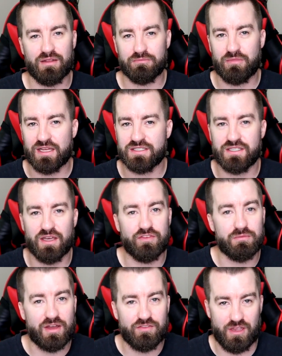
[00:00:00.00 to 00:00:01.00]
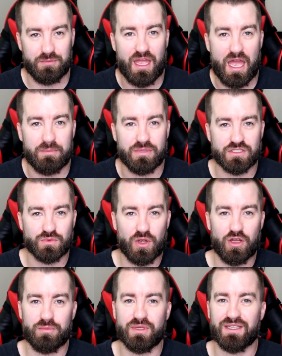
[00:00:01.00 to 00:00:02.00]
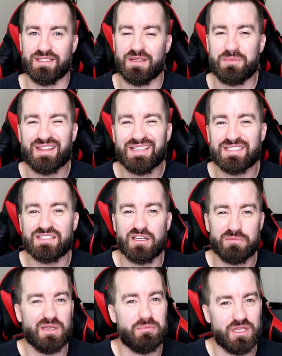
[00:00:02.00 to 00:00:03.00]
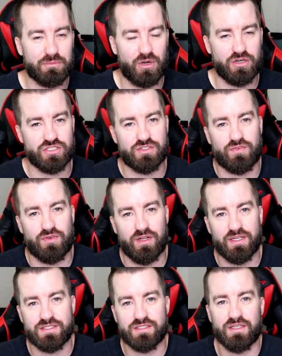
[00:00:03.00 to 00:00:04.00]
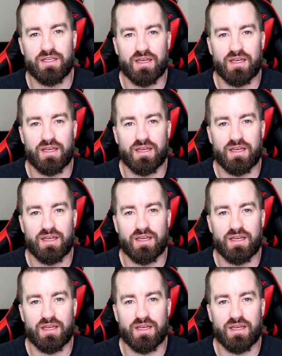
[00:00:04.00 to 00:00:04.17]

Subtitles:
myself and my family happy as well, because I mean, this is going to be a big purchase for us.